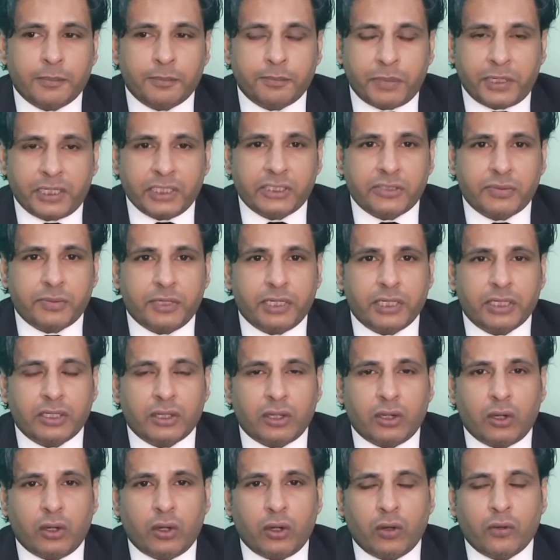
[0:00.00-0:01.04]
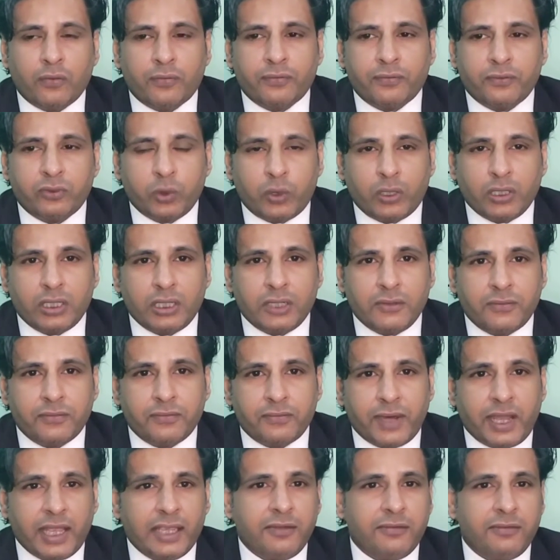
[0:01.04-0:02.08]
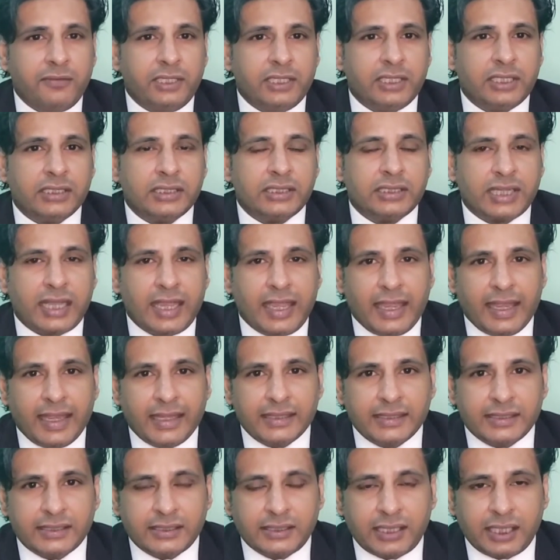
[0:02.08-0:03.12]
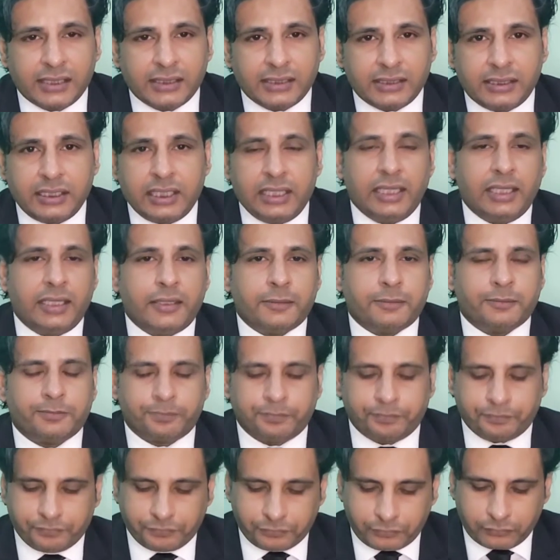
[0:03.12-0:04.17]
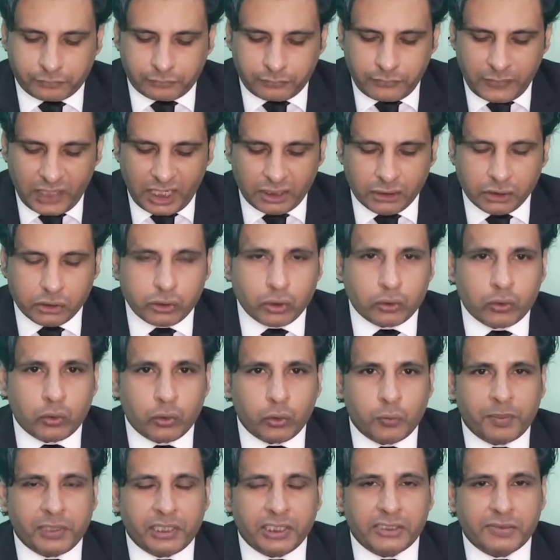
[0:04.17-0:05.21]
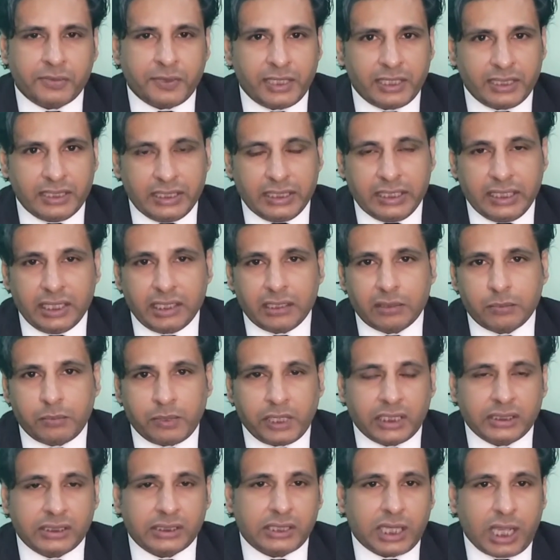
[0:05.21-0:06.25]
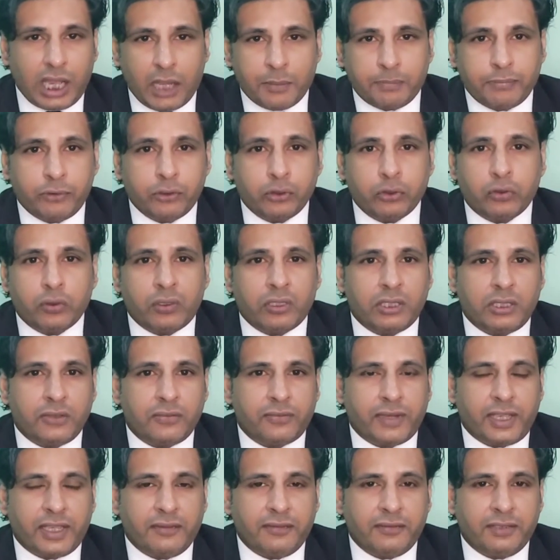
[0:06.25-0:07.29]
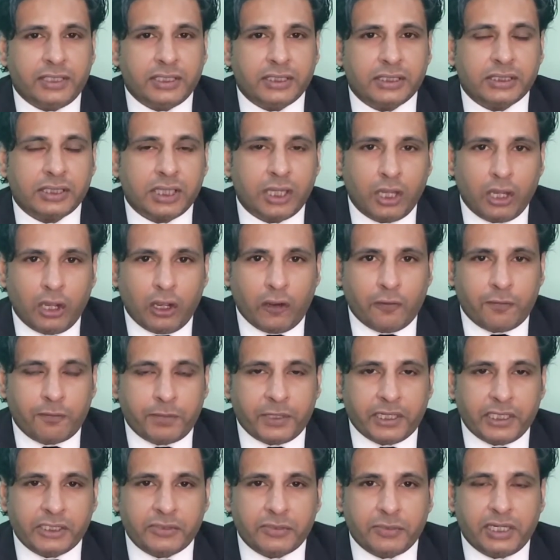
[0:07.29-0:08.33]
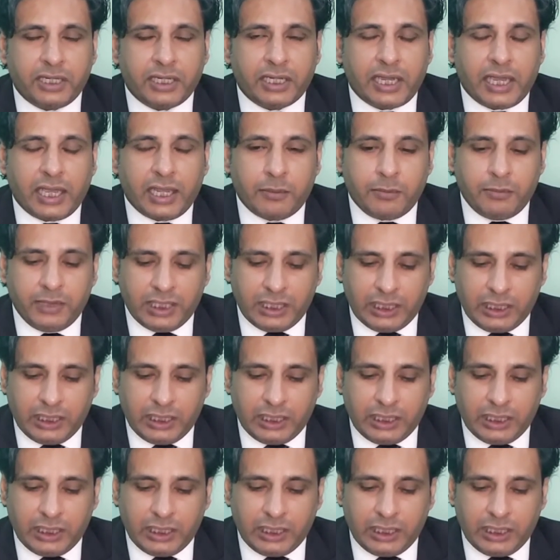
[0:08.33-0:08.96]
punishment of 25 years as tazir. So two punishment, diyat plus up to 25 years of punishment can be